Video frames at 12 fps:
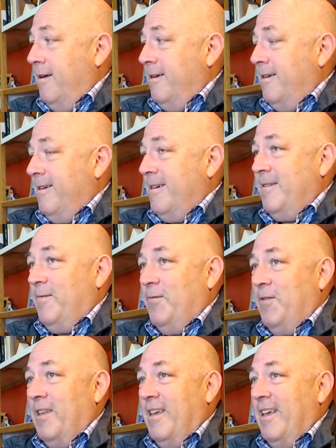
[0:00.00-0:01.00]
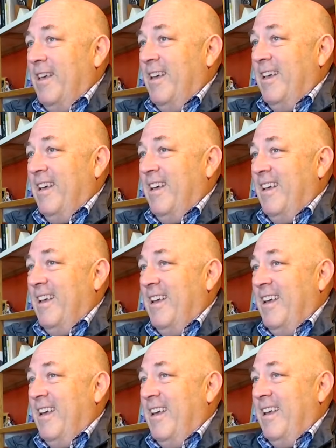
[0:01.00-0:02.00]

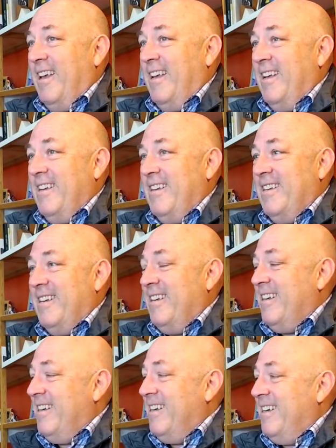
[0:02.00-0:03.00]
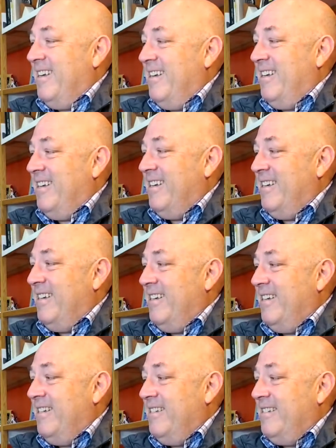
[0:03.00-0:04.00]

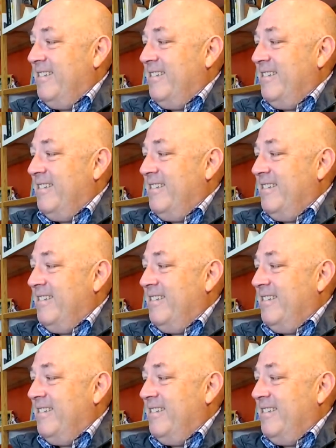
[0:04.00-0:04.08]
This person isn't speaking.